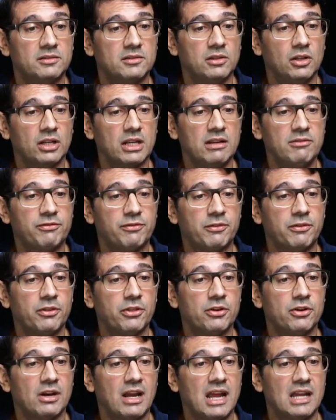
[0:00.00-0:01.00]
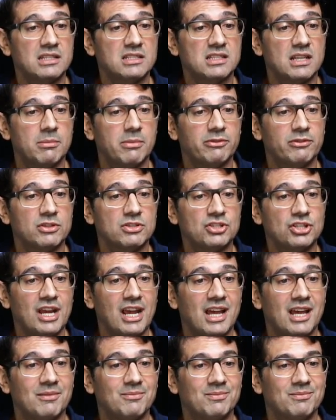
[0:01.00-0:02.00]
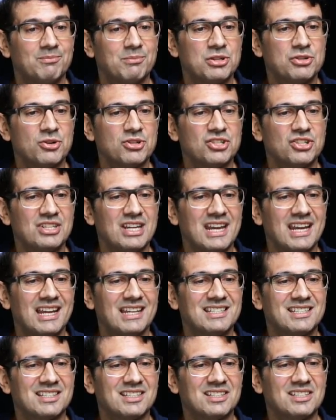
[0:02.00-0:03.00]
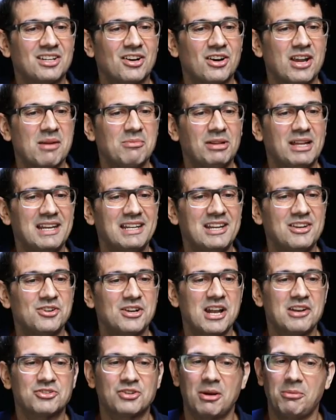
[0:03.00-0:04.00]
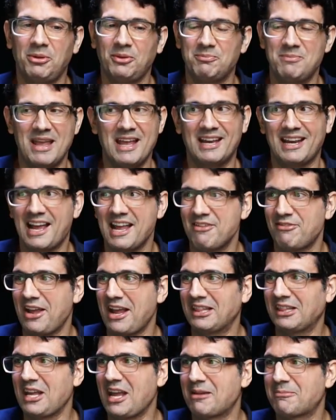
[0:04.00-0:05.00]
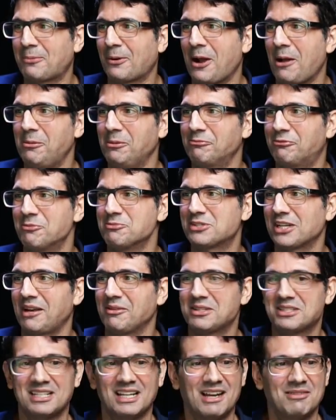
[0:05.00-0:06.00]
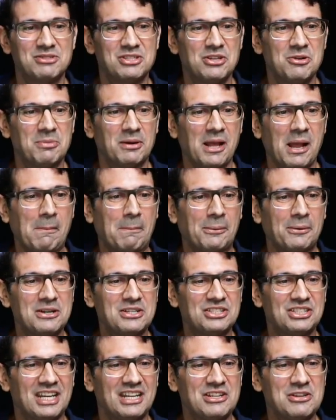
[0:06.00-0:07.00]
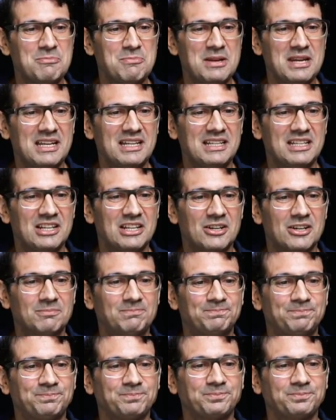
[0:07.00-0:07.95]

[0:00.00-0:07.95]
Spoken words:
Looking further at some of the chat, Patricia Dance, sorry I'm late, internet trouble. Man, I have had that problem from time to time too, but I appreciate you being here.